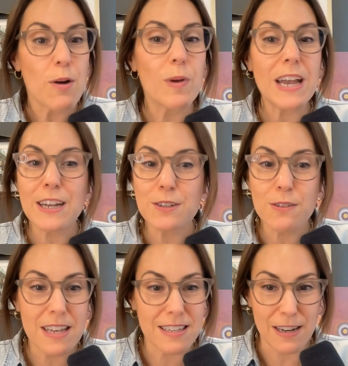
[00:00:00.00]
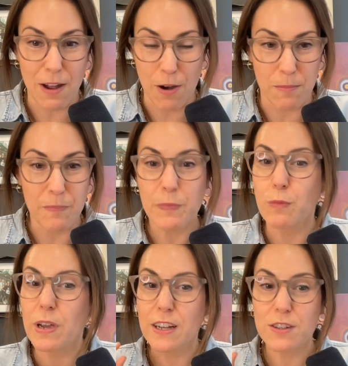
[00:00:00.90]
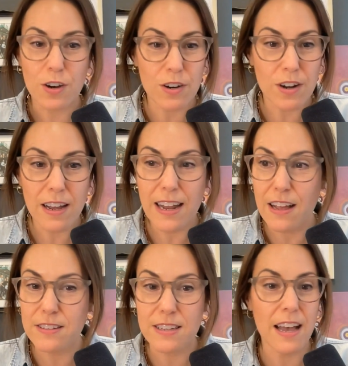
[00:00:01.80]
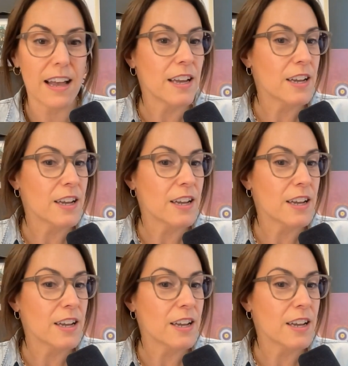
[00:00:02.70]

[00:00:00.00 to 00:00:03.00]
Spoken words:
We can do this at home. We can turn on Elsa.